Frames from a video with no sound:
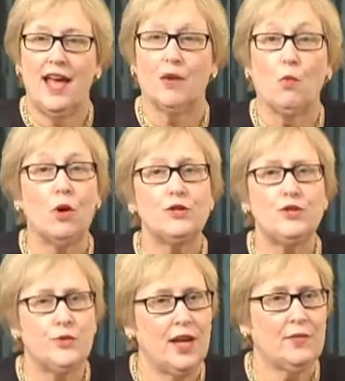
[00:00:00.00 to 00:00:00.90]
And
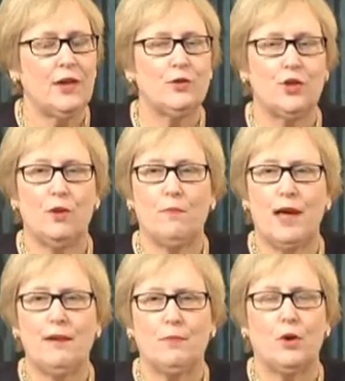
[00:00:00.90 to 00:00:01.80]
once you get those on
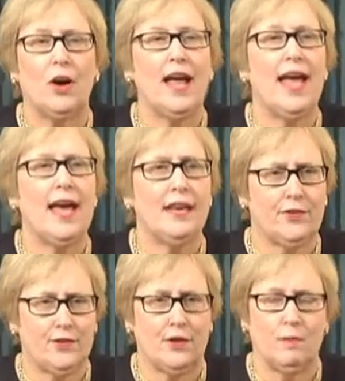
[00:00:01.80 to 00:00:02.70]
paper,
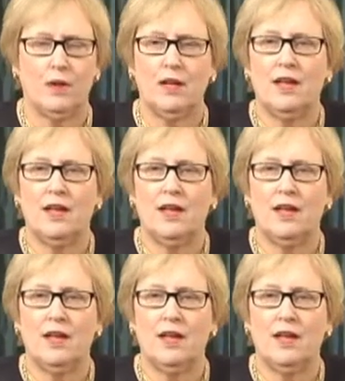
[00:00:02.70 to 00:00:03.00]
edit them.